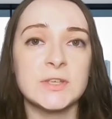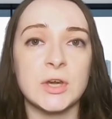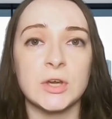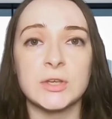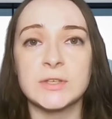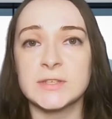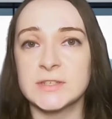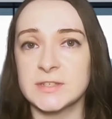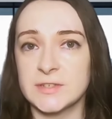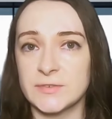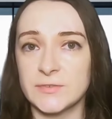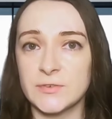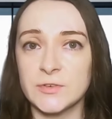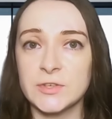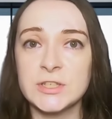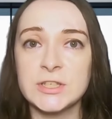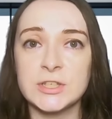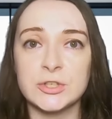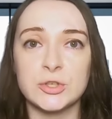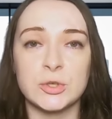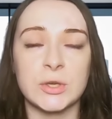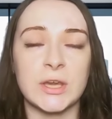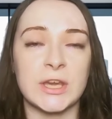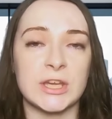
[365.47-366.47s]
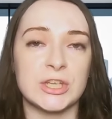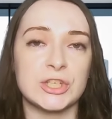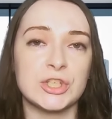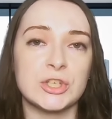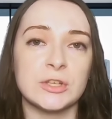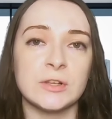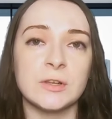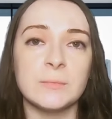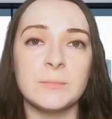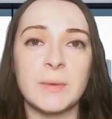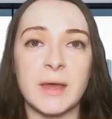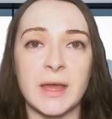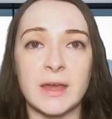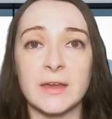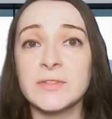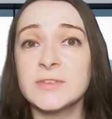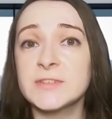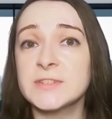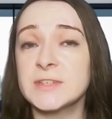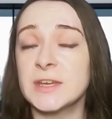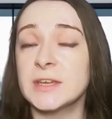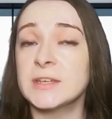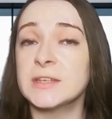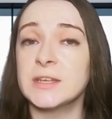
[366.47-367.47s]
on different educational
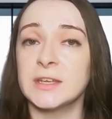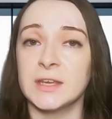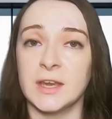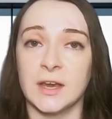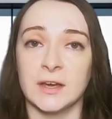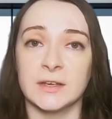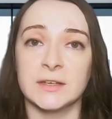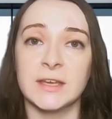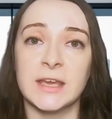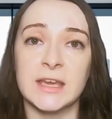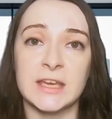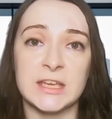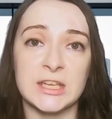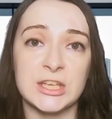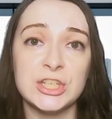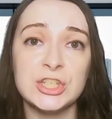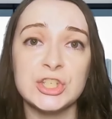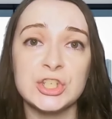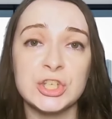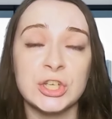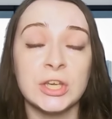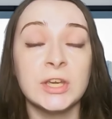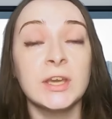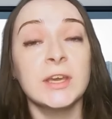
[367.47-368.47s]
paths at a young age,